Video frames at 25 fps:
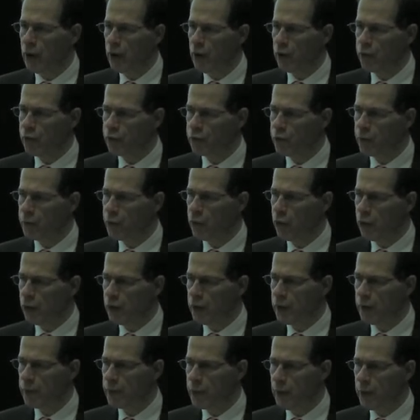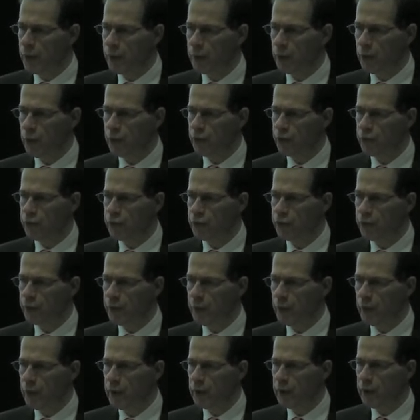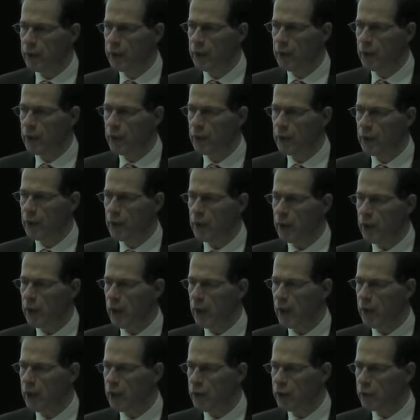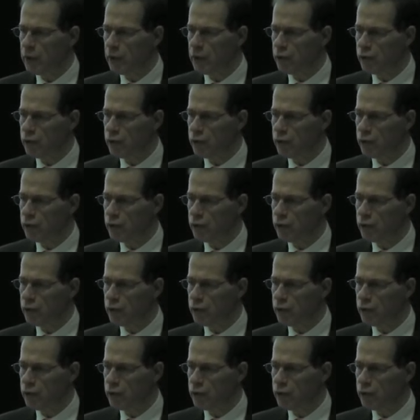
of supporting people with disability and an